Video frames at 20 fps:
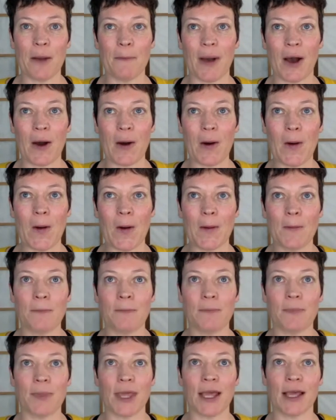about
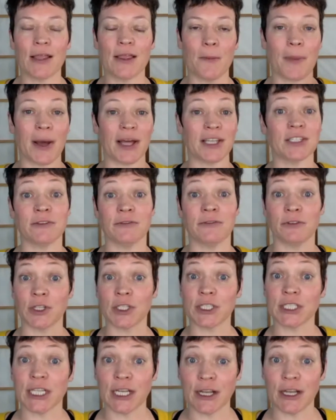being the best
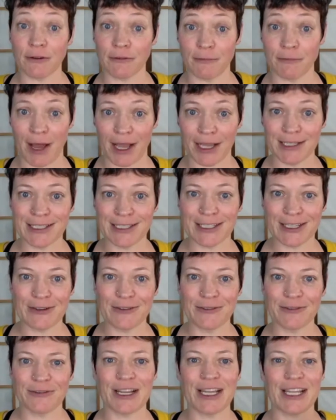version of
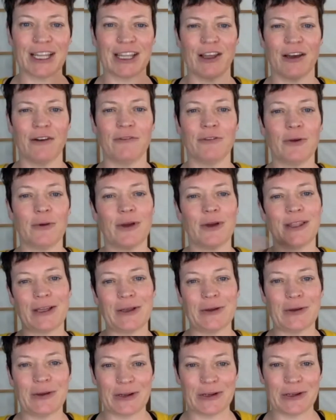myself, right? I love the way that
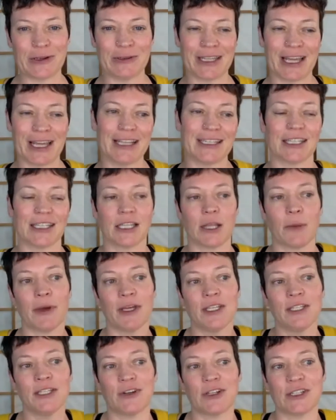you introduce that as like the
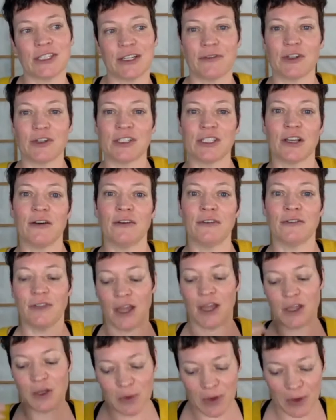best version of yourself
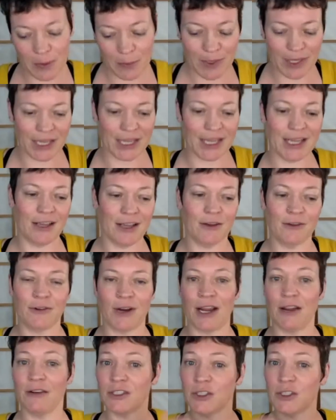that you can be,
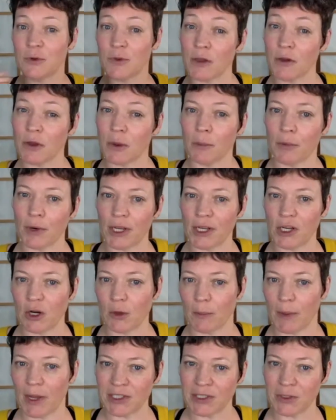right? So that you can bring your
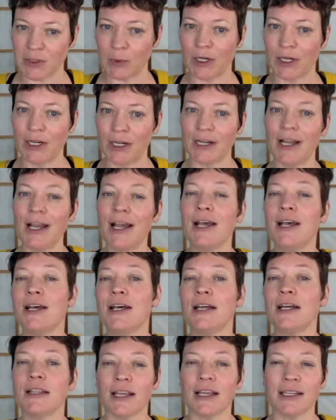best work.
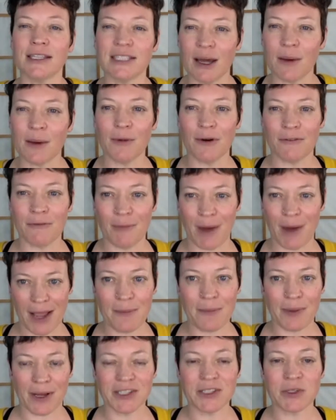Like some of my
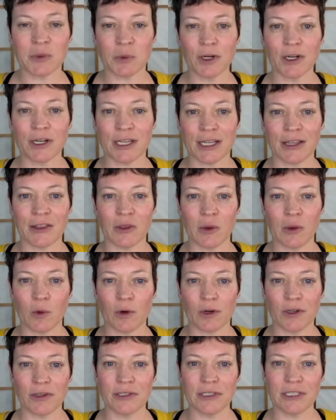best work in the
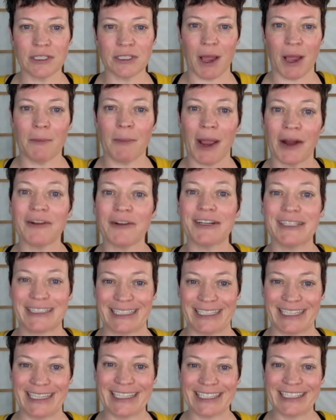world is my
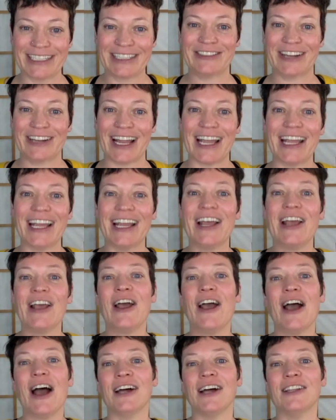parenting, right?
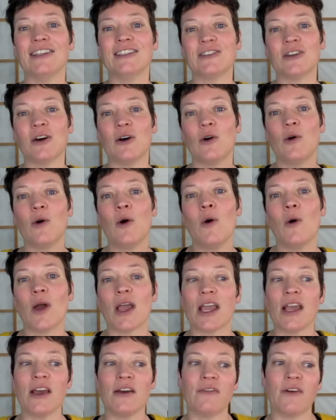And so
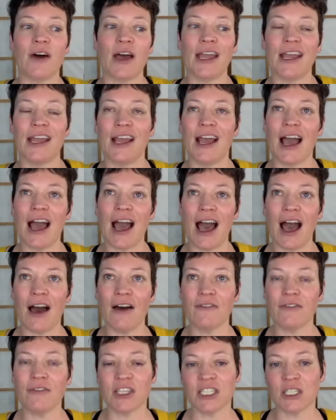if I
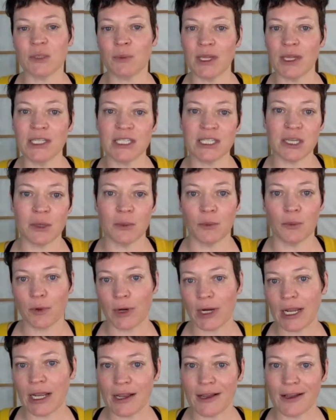have the space to
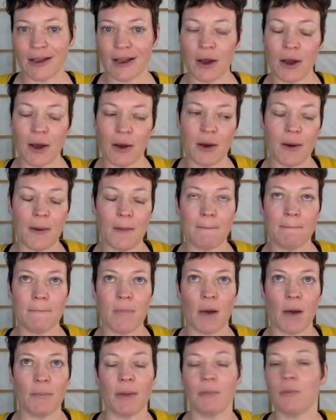bring
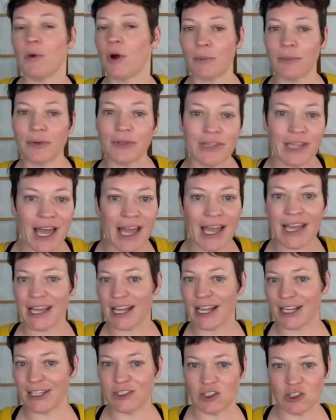a bit more play
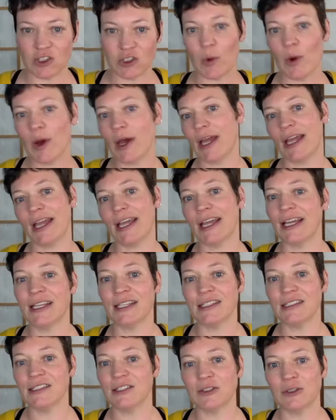and joy
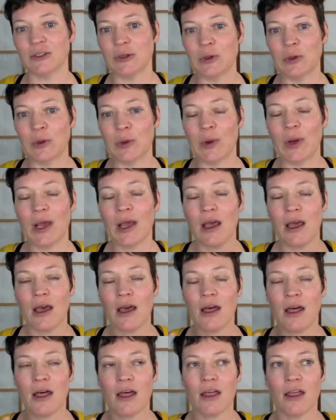into
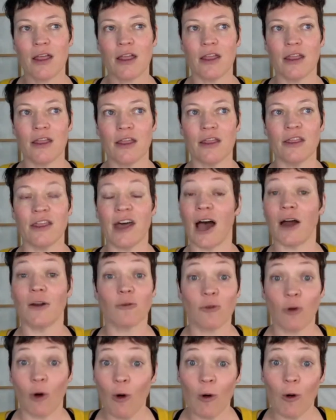
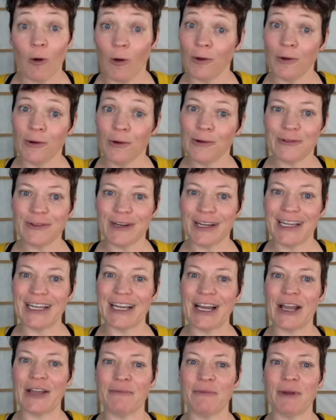that role right
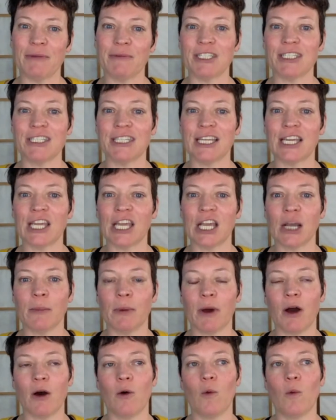I, am just thinking
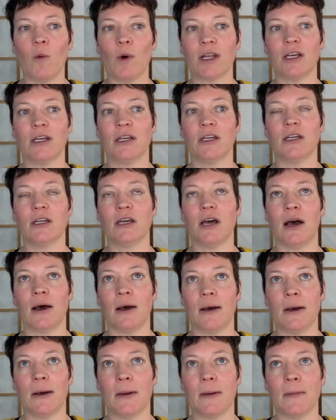about what a
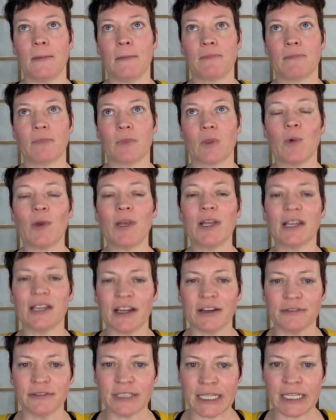um, what a
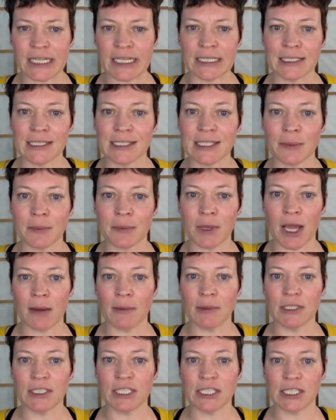gift it is to be
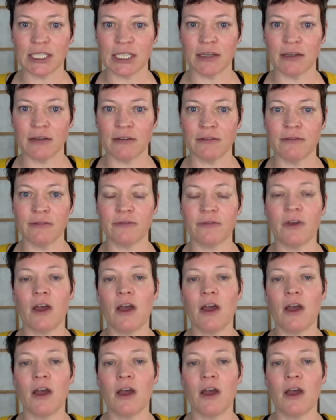able to give